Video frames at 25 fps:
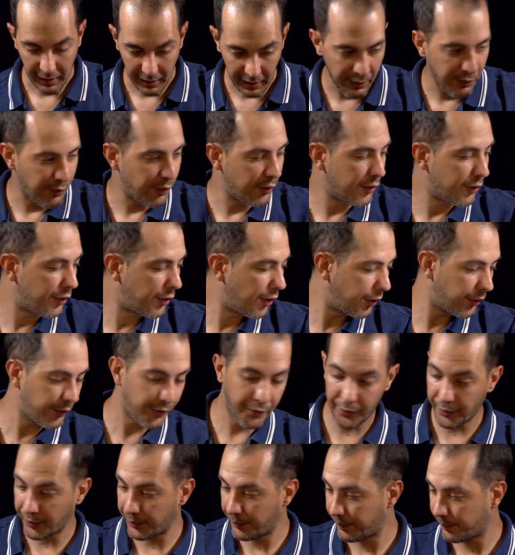If you
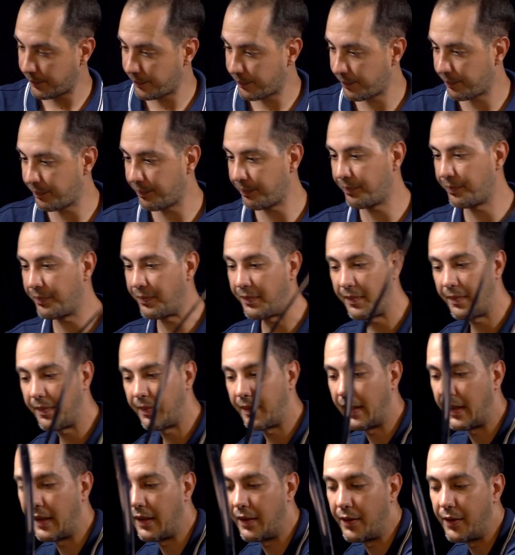don't,
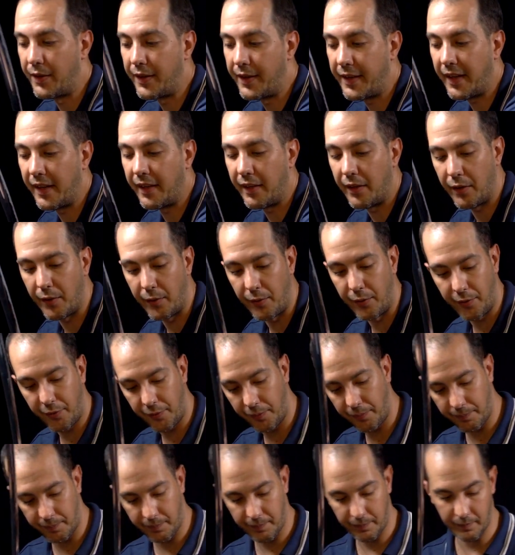you can
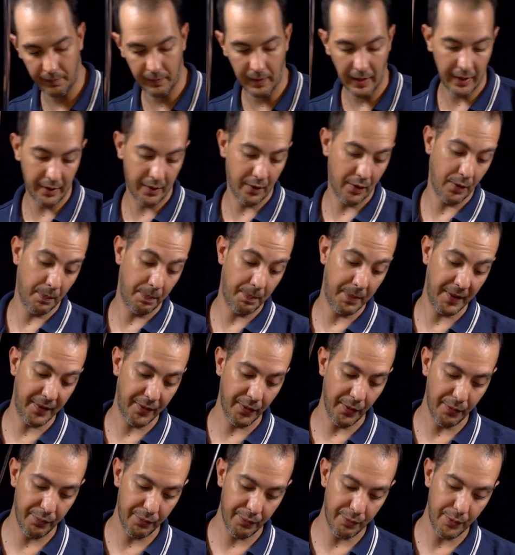use like a piece
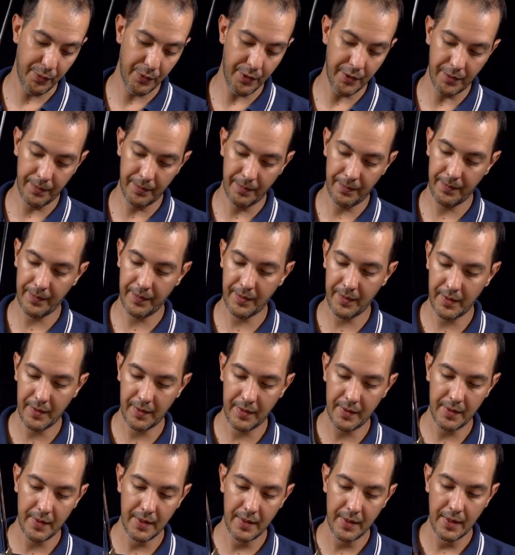of wood.
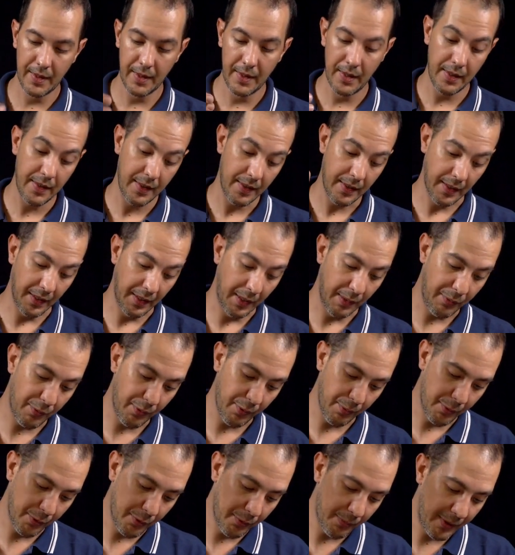And if
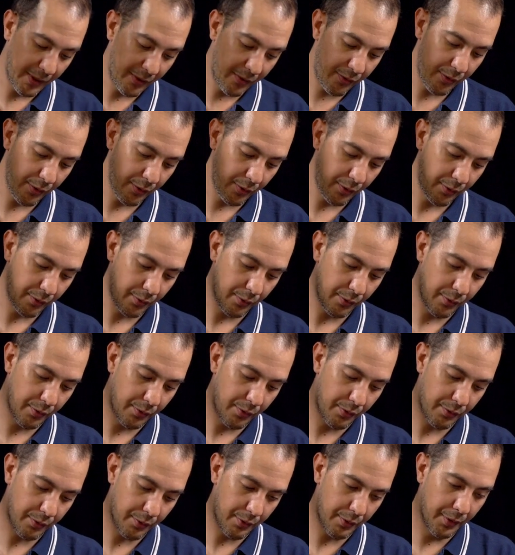you want to make sure you
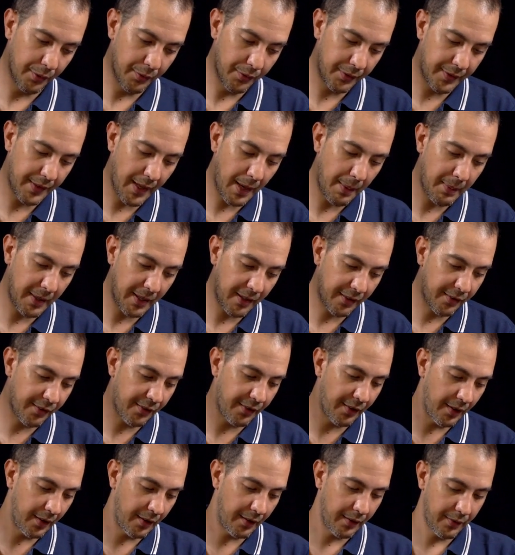don't damage
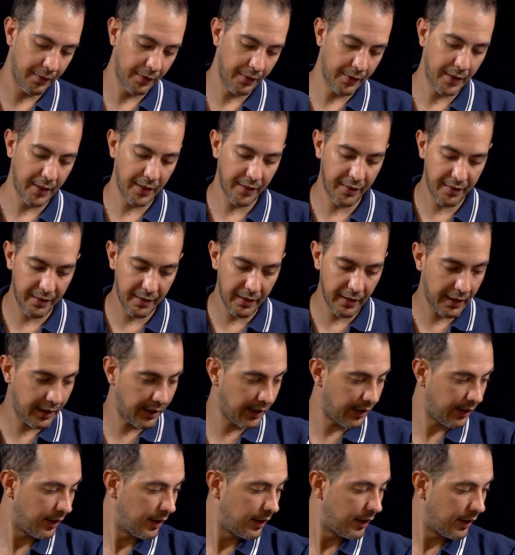the
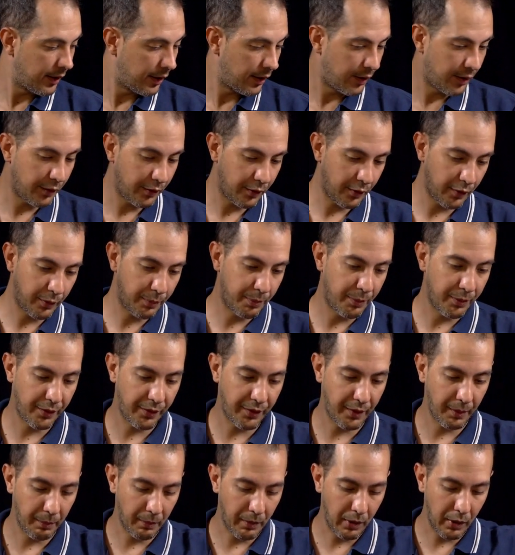cashier, just put
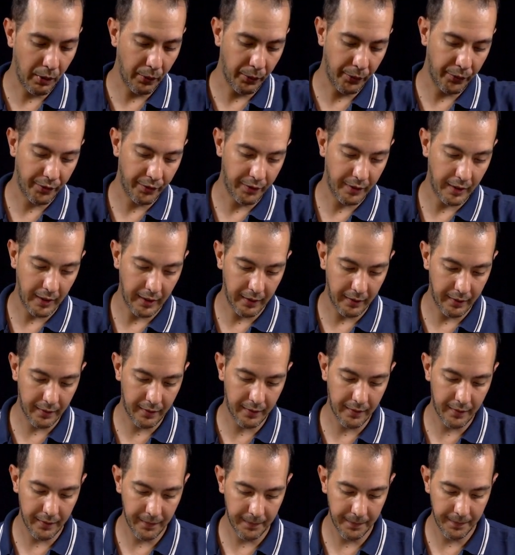some clothes on
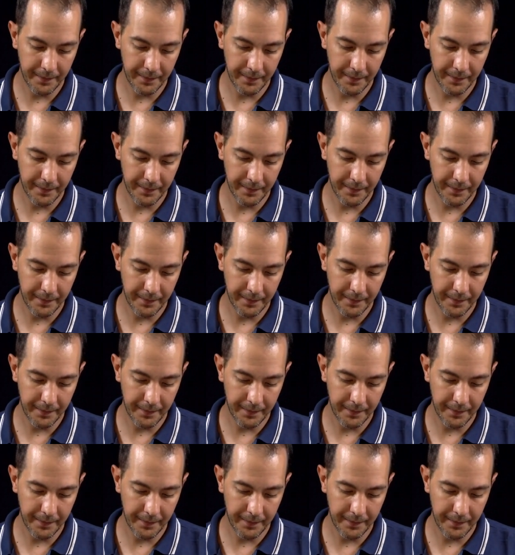it.